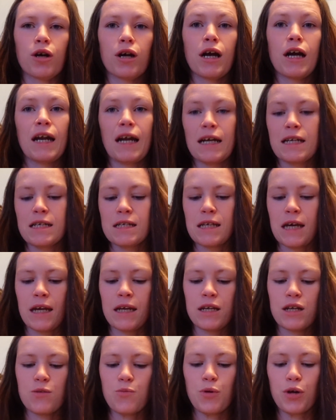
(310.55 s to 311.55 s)
and I
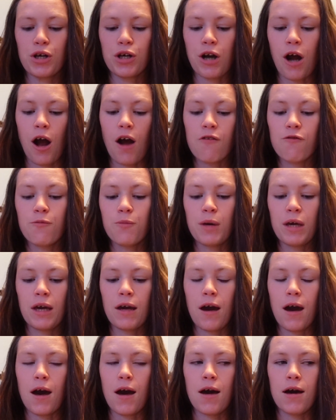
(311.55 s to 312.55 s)
decided to put it off
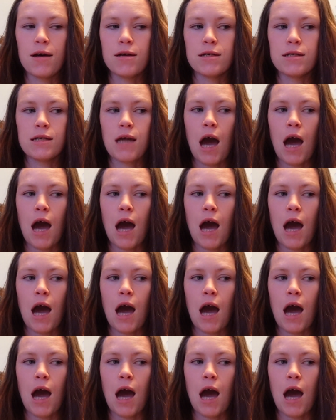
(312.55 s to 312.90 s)
because